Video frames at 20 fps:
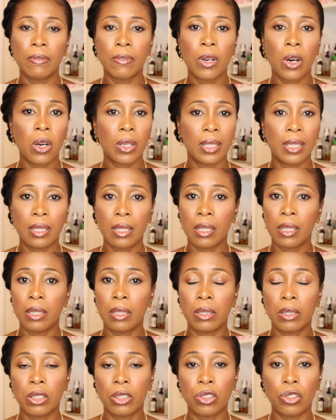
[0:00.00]

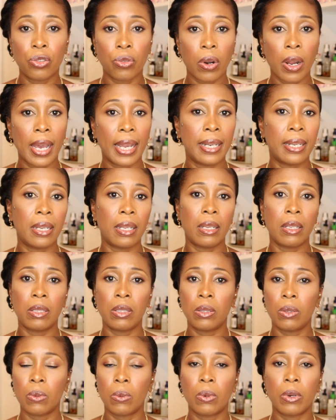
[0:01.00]
constant
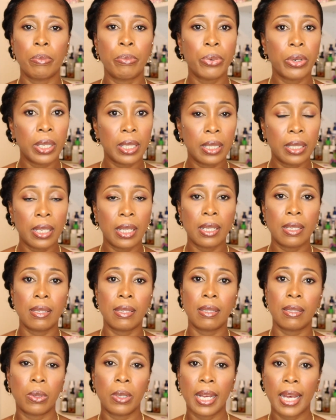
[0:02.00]
dryness or brittleness,